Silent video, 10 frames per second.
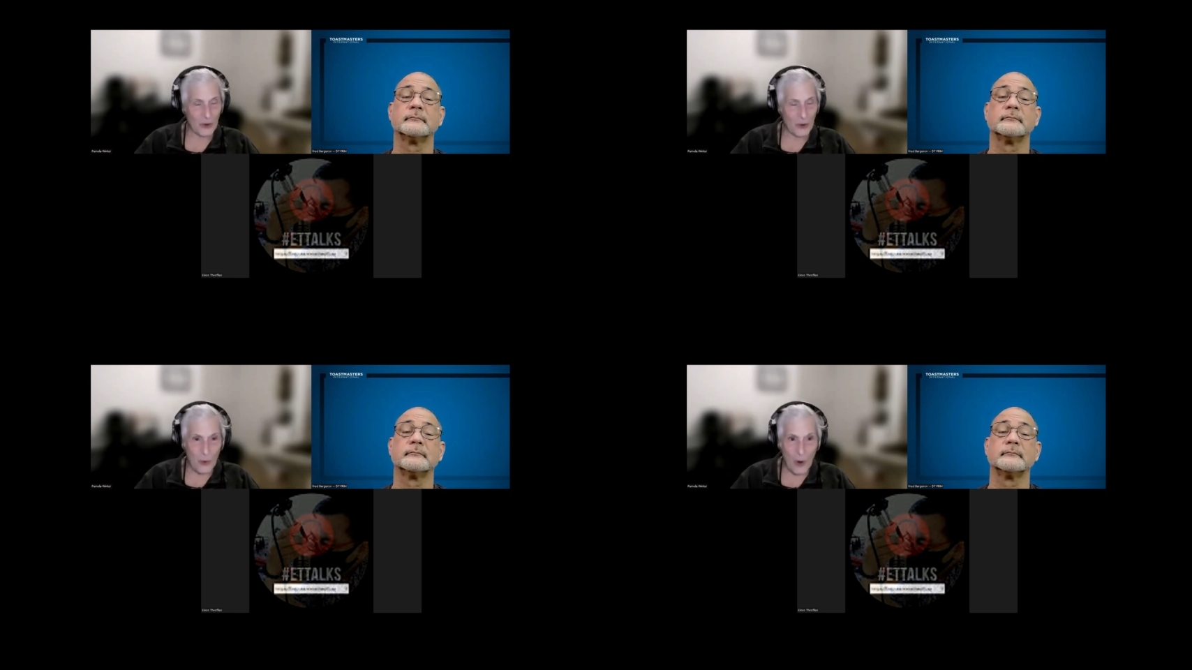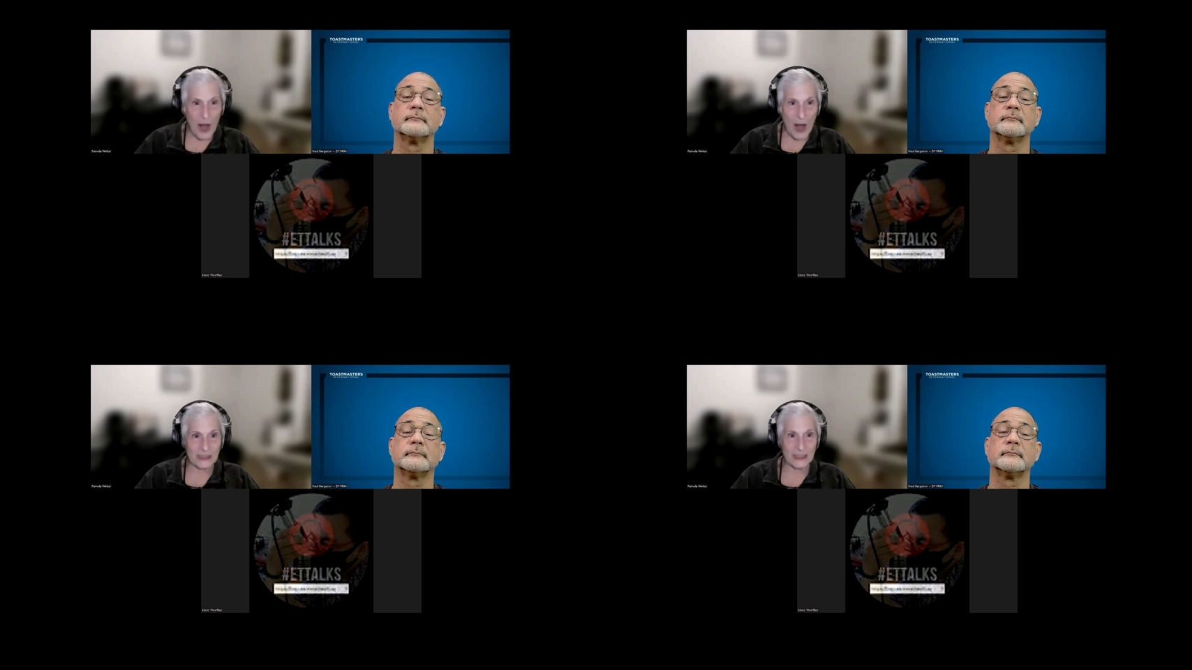
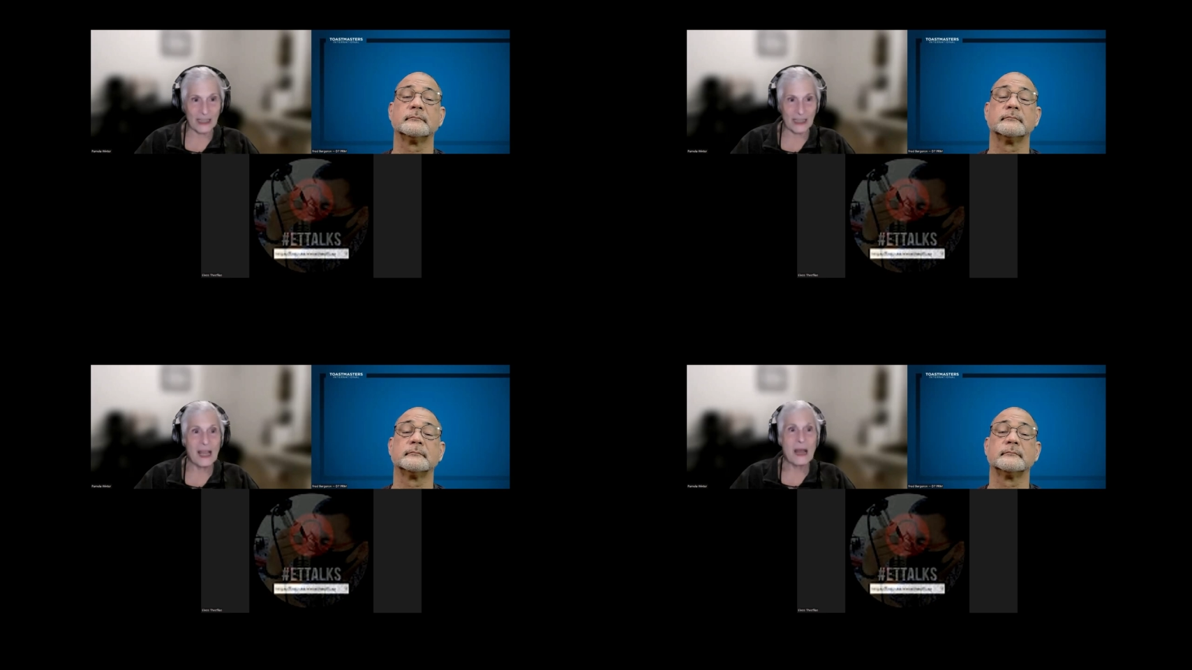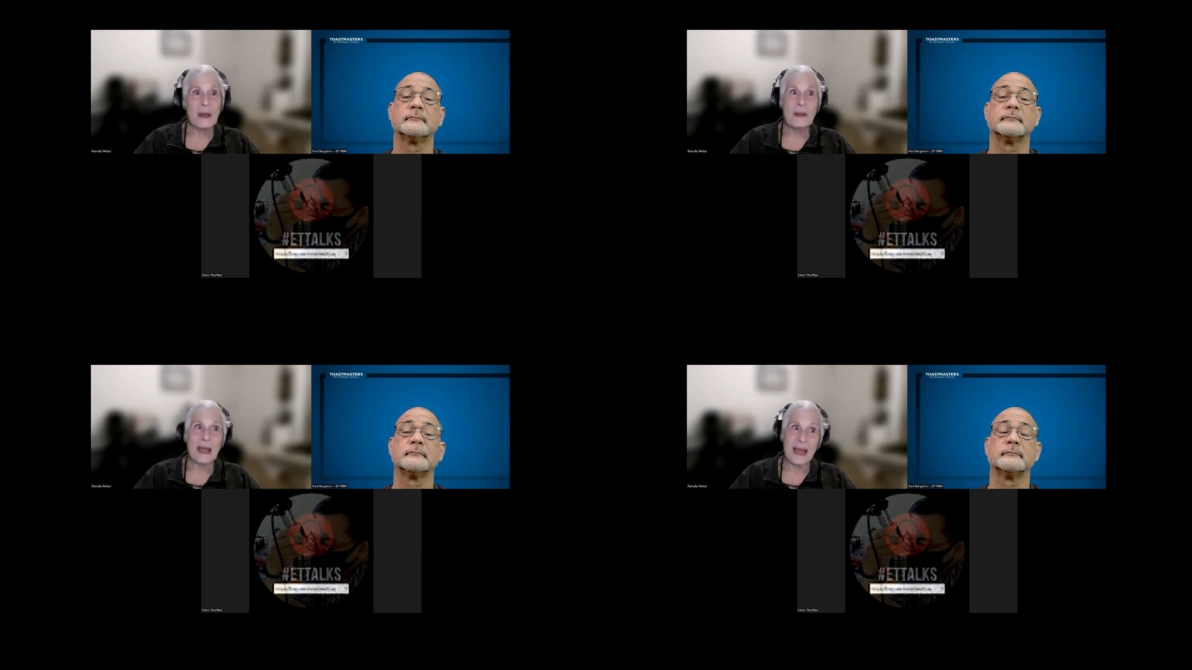Speaker 1: quality
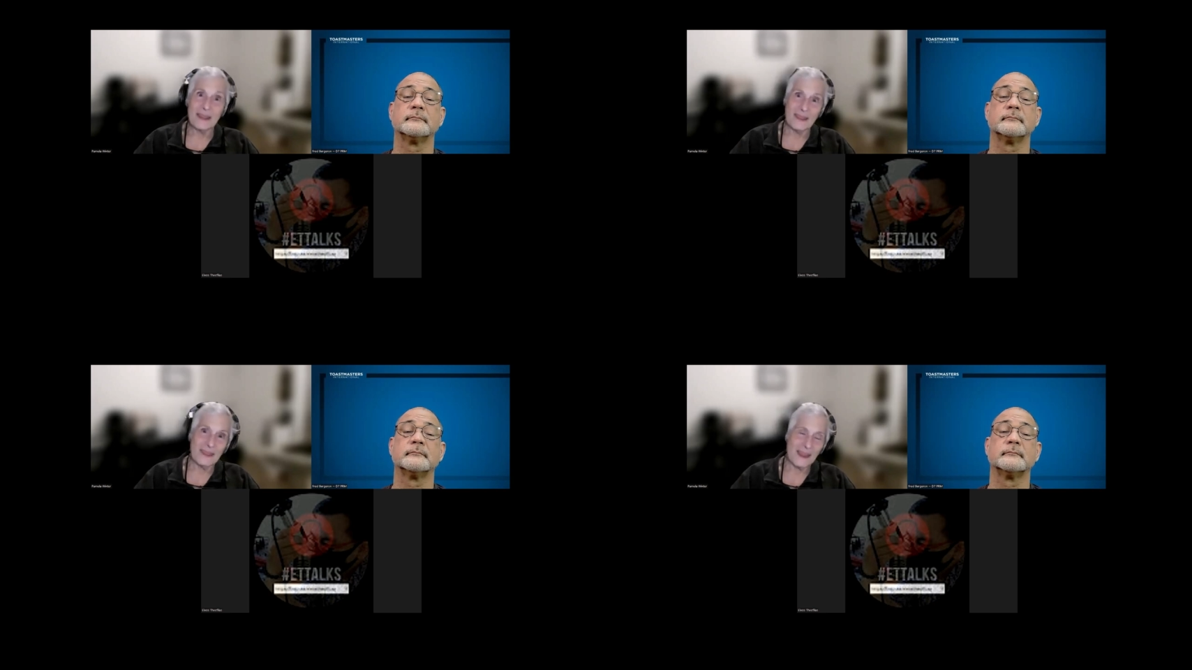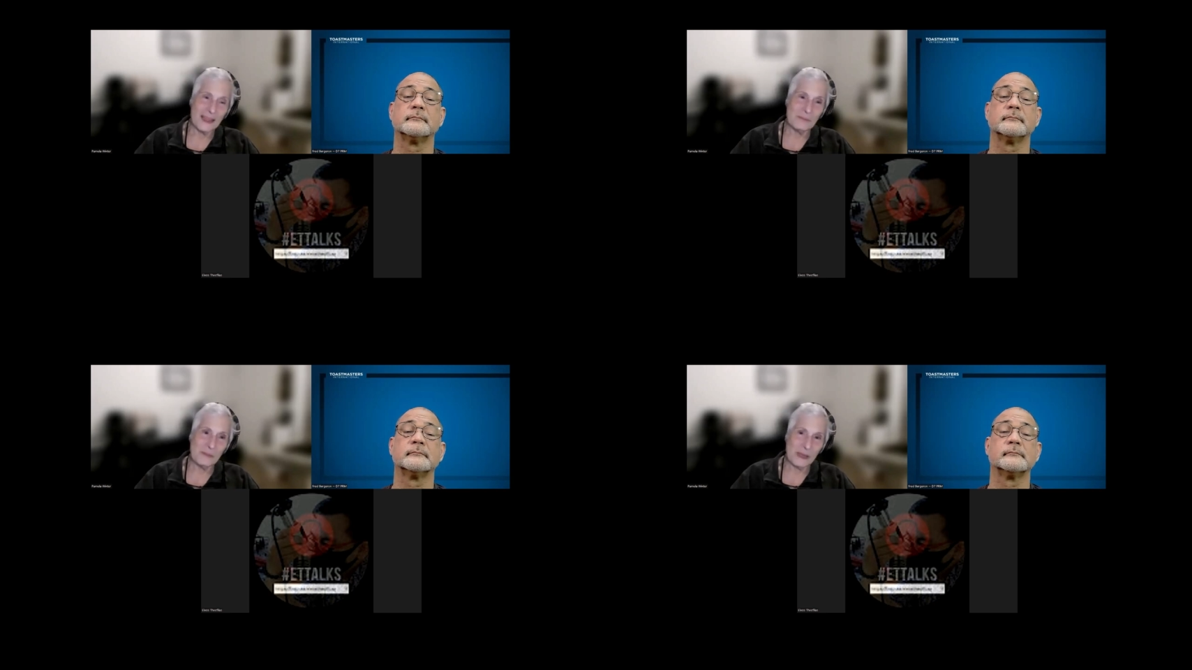and
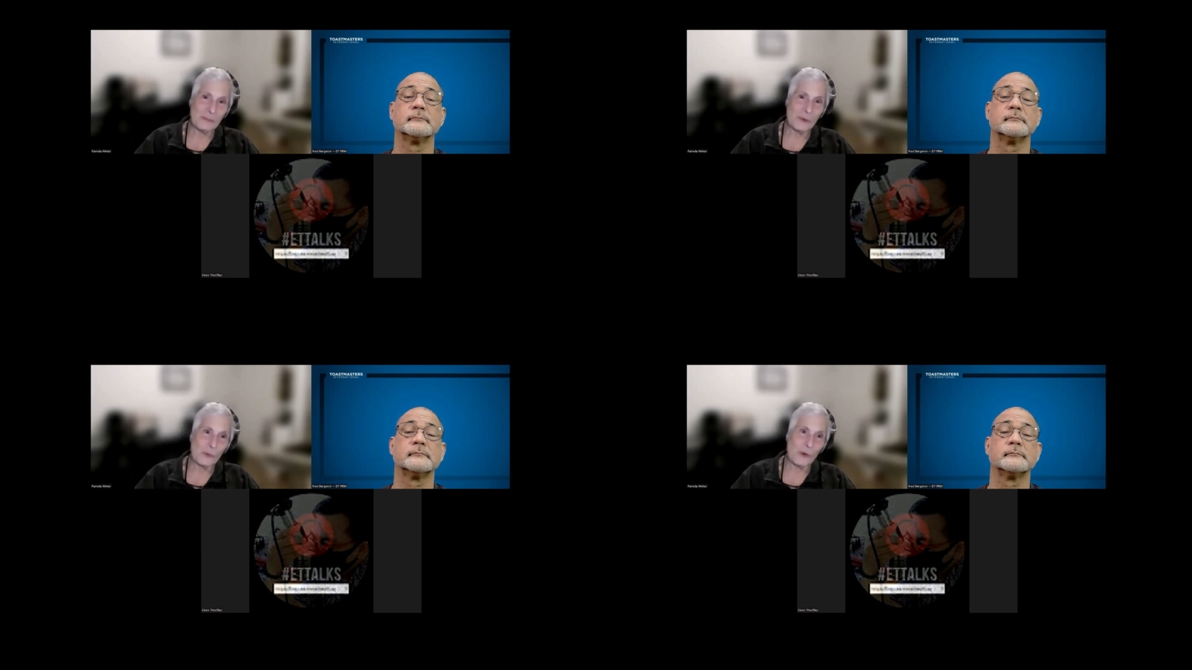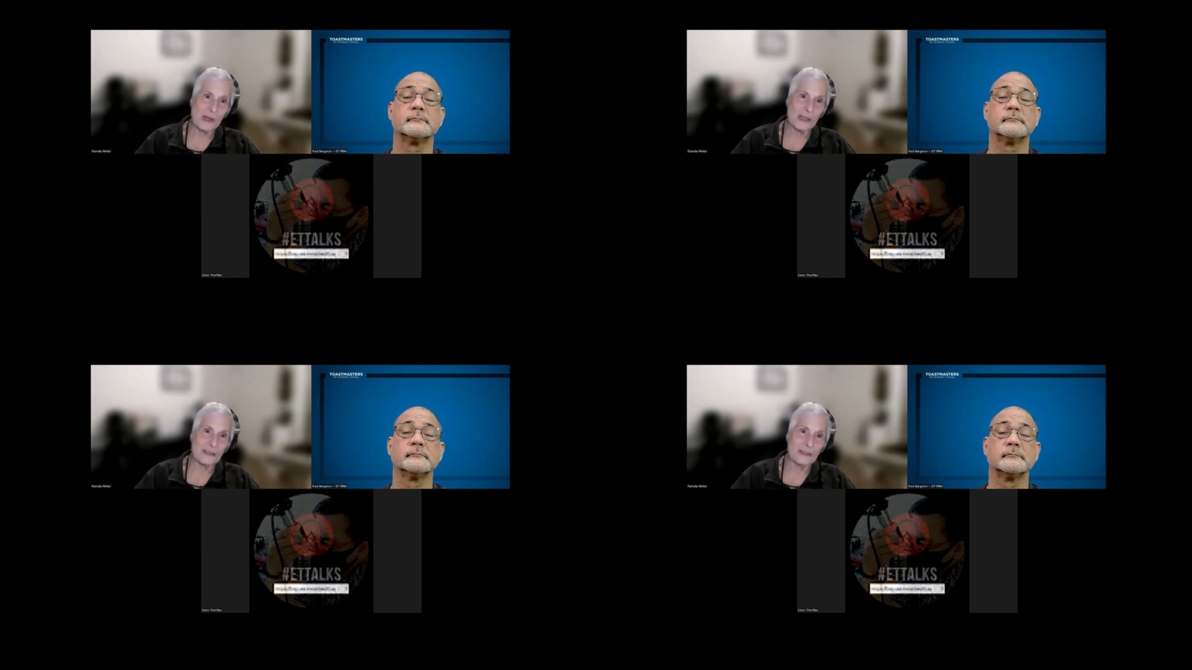then people
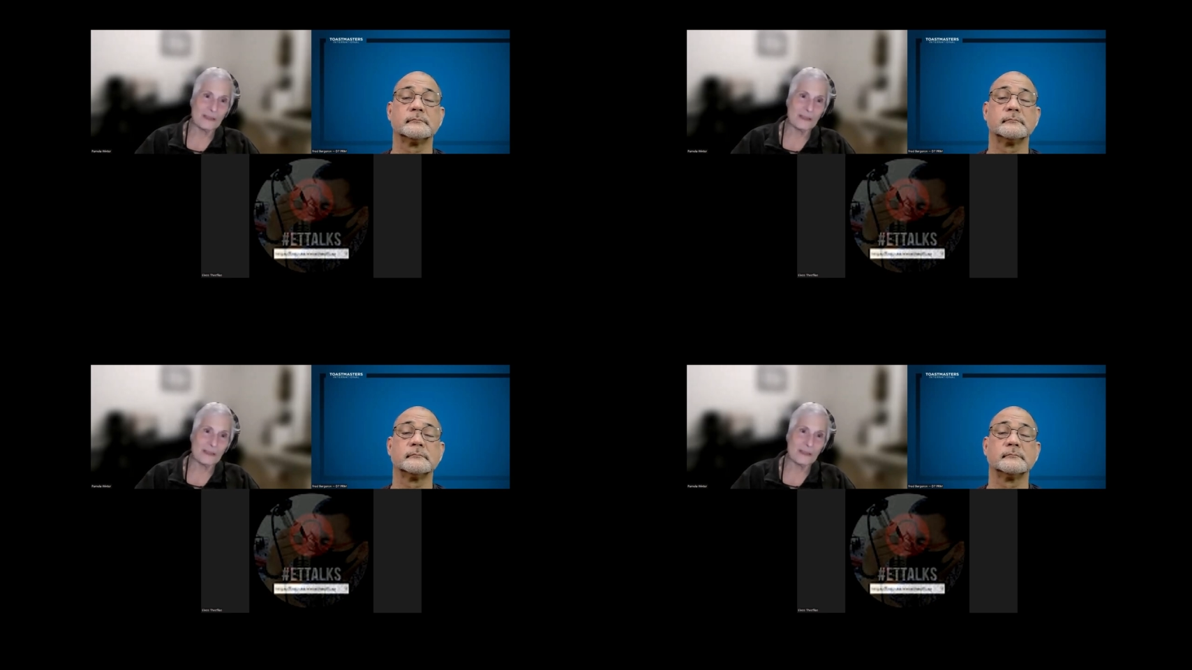want